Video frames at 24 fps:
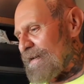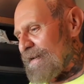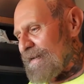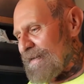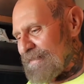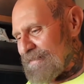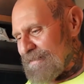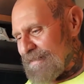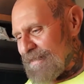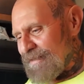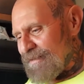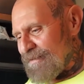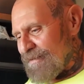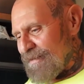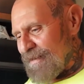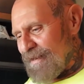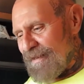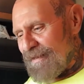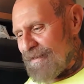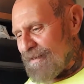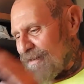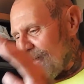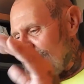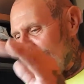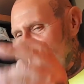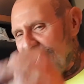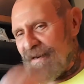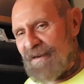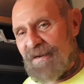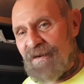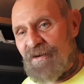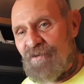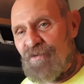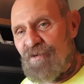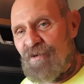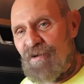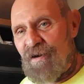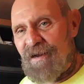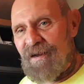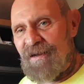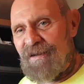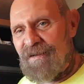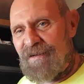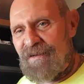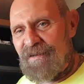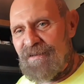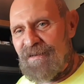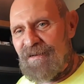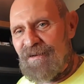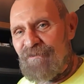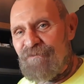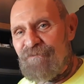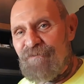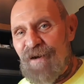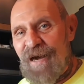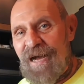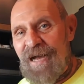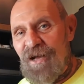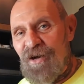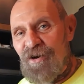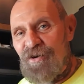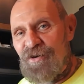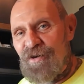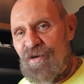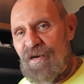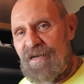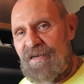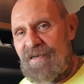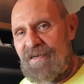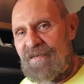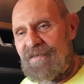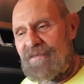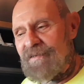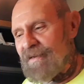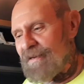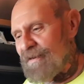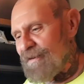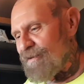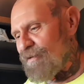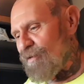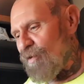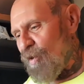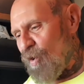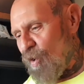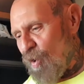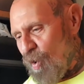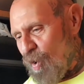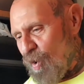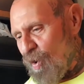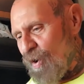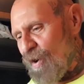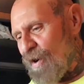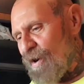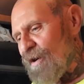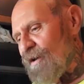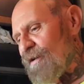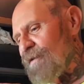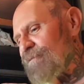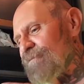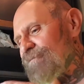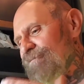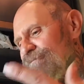it's either gotten kind of crud, you know, file crud in there, or